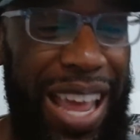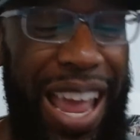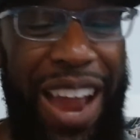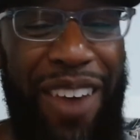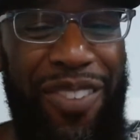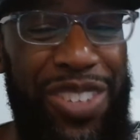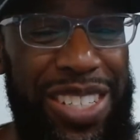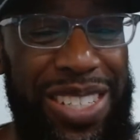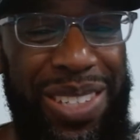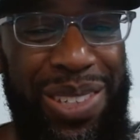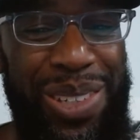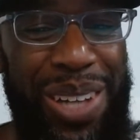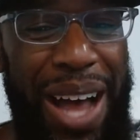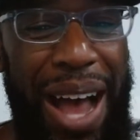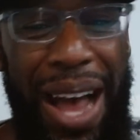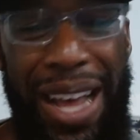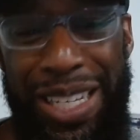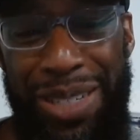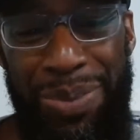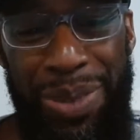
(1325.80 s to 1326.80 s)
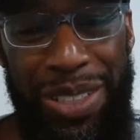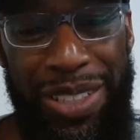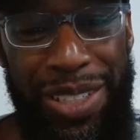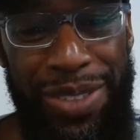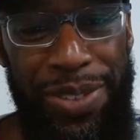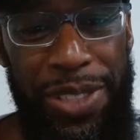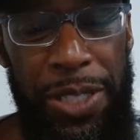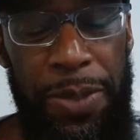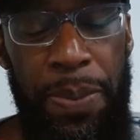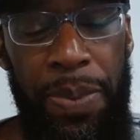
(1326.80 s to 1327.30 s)
every single aspect
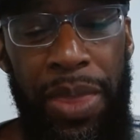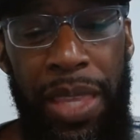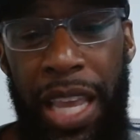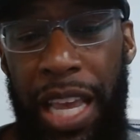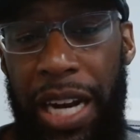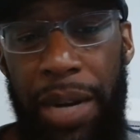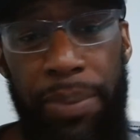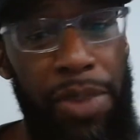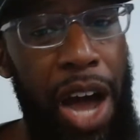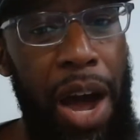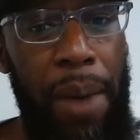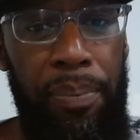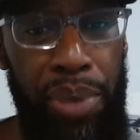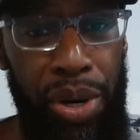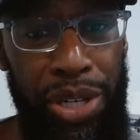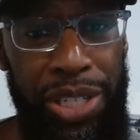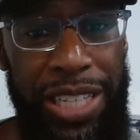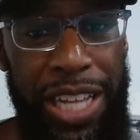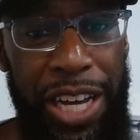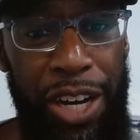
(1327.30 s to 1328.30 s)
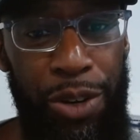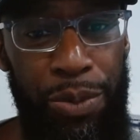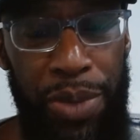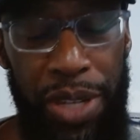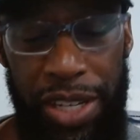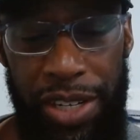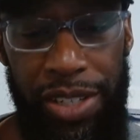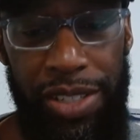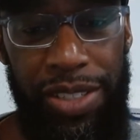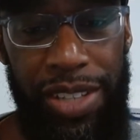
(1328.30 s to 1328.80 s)
of it, and I'm not burning out
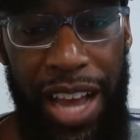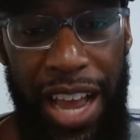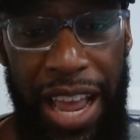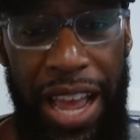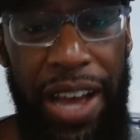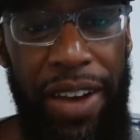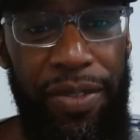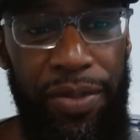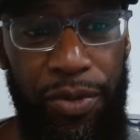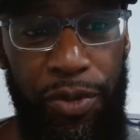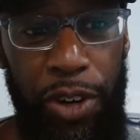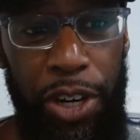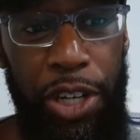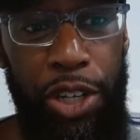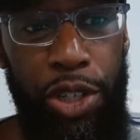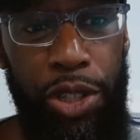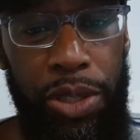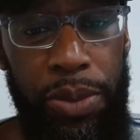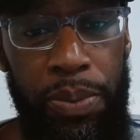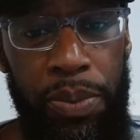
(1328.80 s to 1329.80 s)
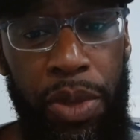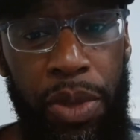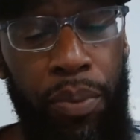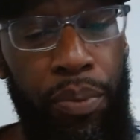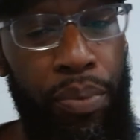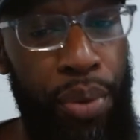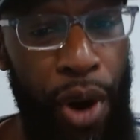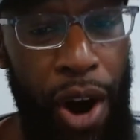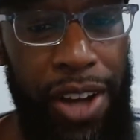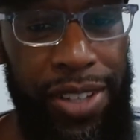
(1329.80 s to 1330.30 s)
because I have very good
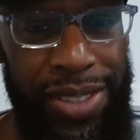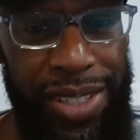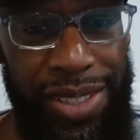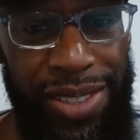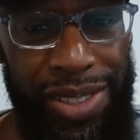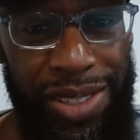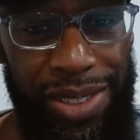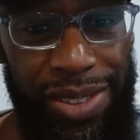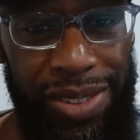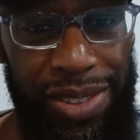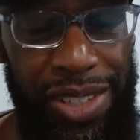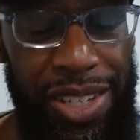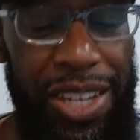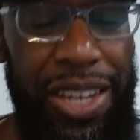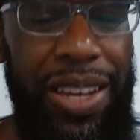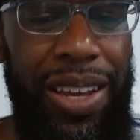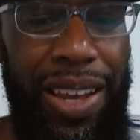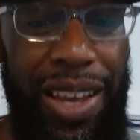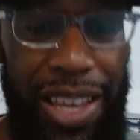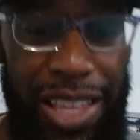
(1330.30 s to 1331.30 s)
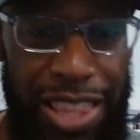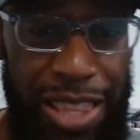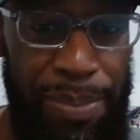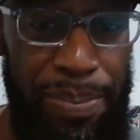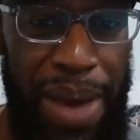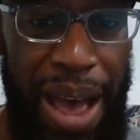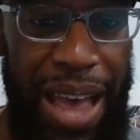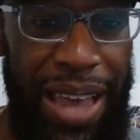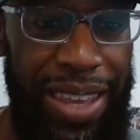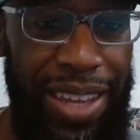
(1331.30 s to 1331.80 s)
processes in the
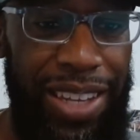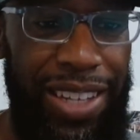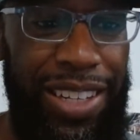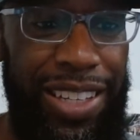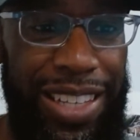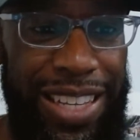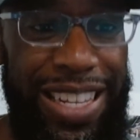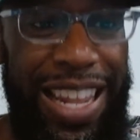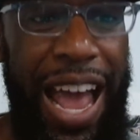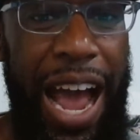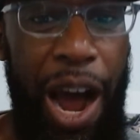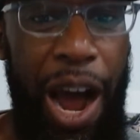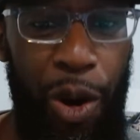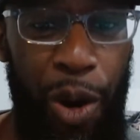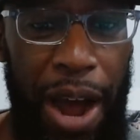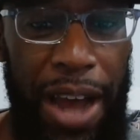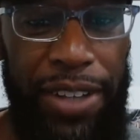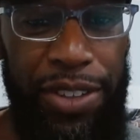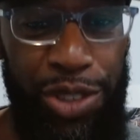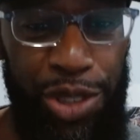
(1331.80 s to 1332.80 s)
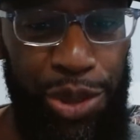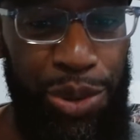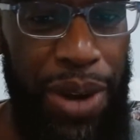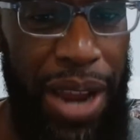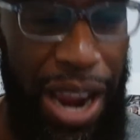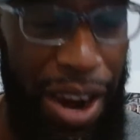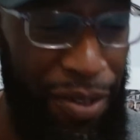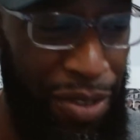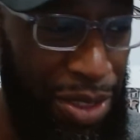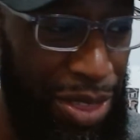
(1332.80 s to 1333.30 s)
back end in how I do
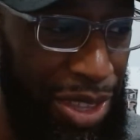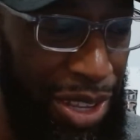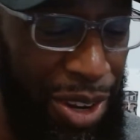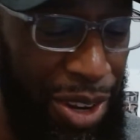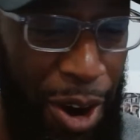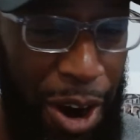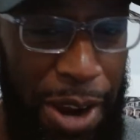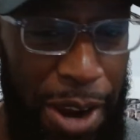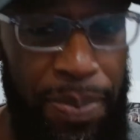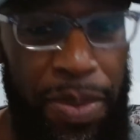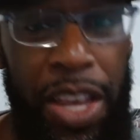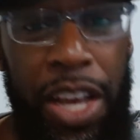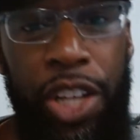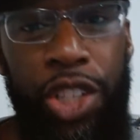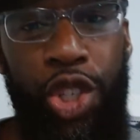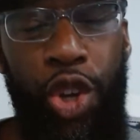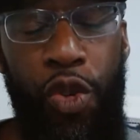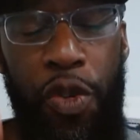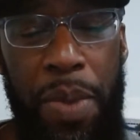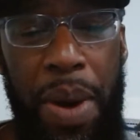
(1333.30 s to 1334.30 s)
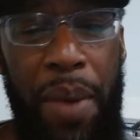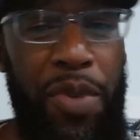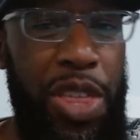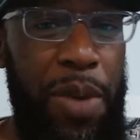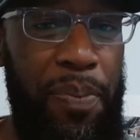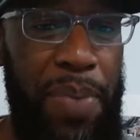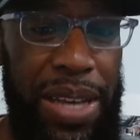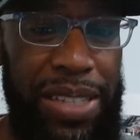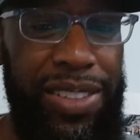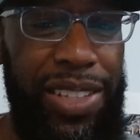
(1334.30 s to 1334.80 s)
everything. All right. So remember, the
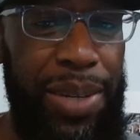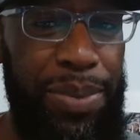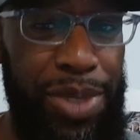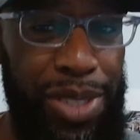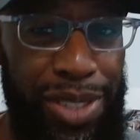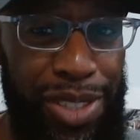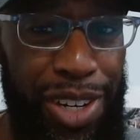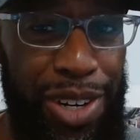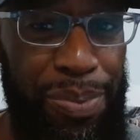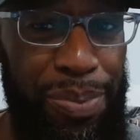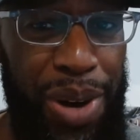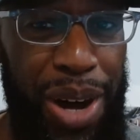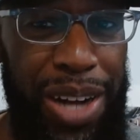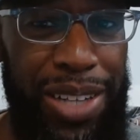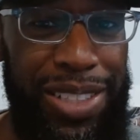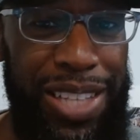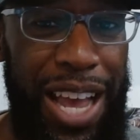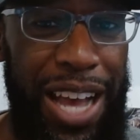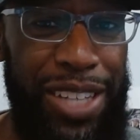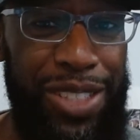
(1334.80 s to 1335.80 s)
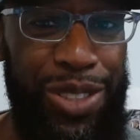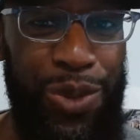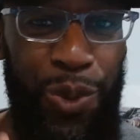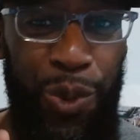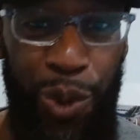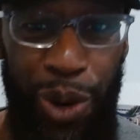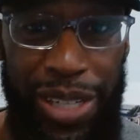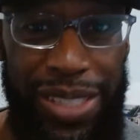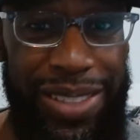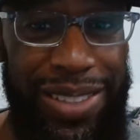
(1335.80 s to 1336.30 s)
best time to start a podcast
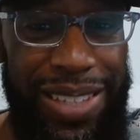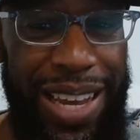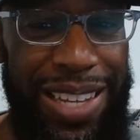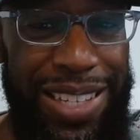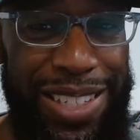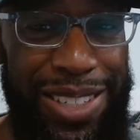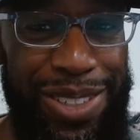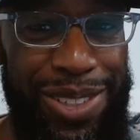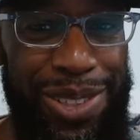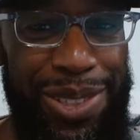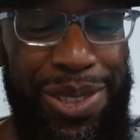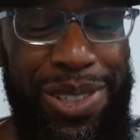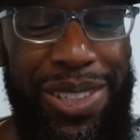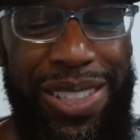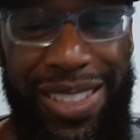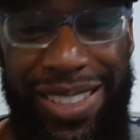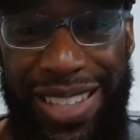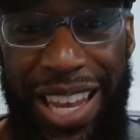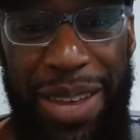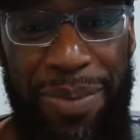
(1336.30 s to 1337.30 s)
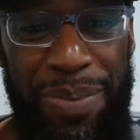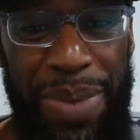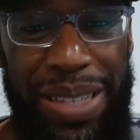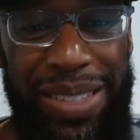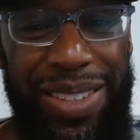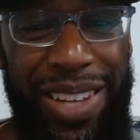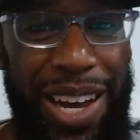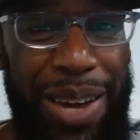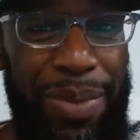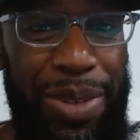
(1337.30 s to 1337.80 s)
was 10 years ago, and the second
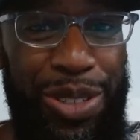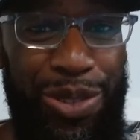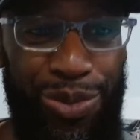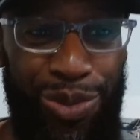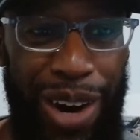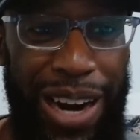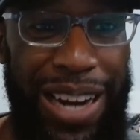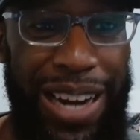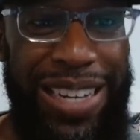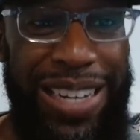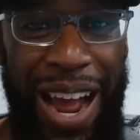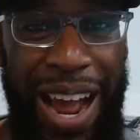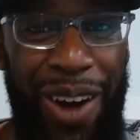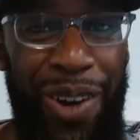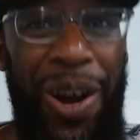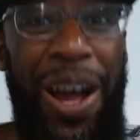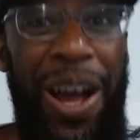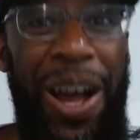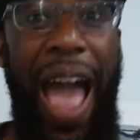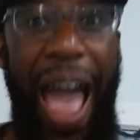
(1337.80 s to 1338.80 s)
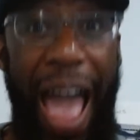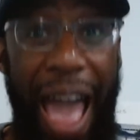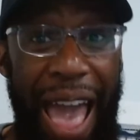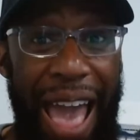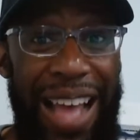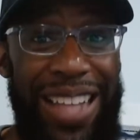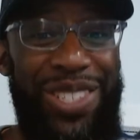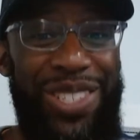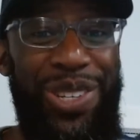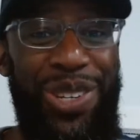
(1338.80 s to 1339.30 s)
best time is right now.
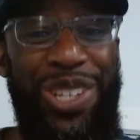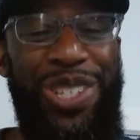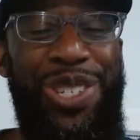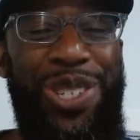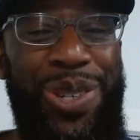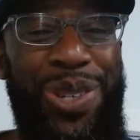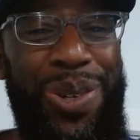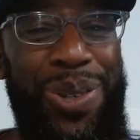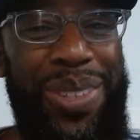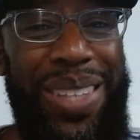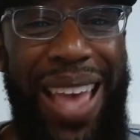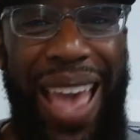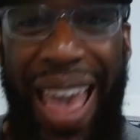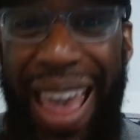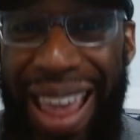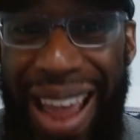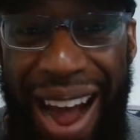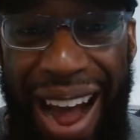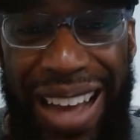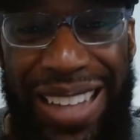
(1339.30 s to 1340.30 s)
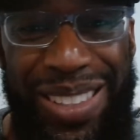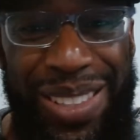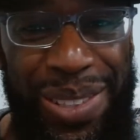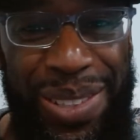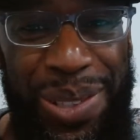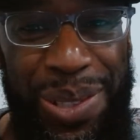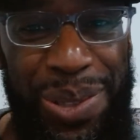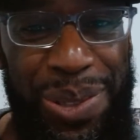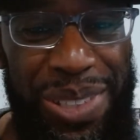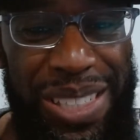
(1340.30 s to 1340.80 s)
And you can use AI to
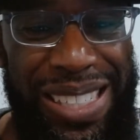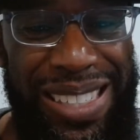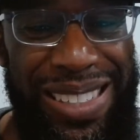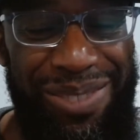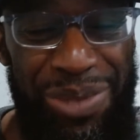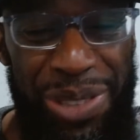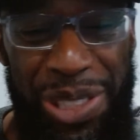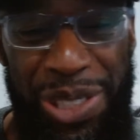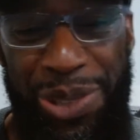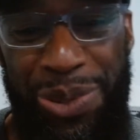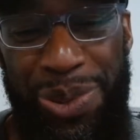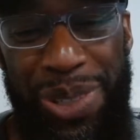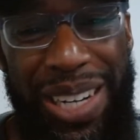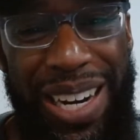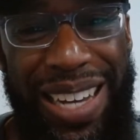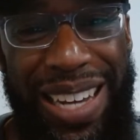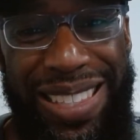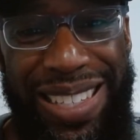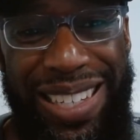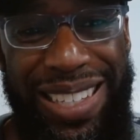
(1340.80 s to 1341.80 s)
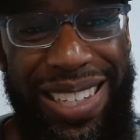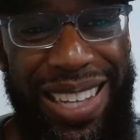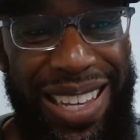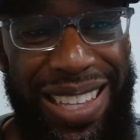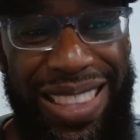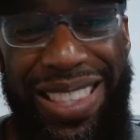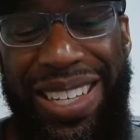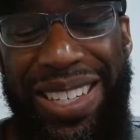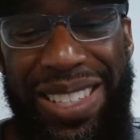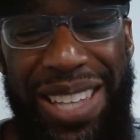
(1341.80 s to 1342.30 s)
do it, which is what I did
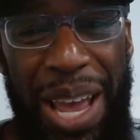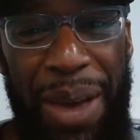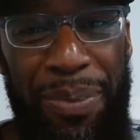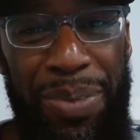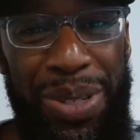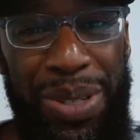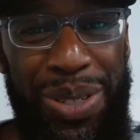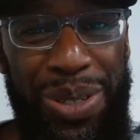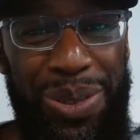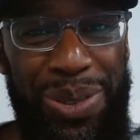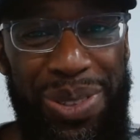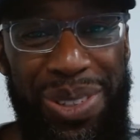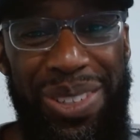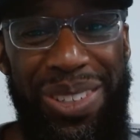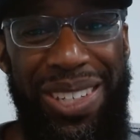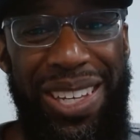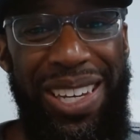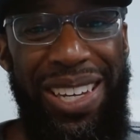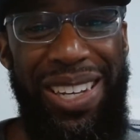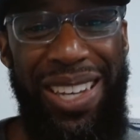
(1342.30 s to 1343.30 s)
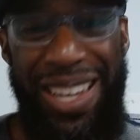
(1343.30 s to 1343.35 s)
in this episode. Okay.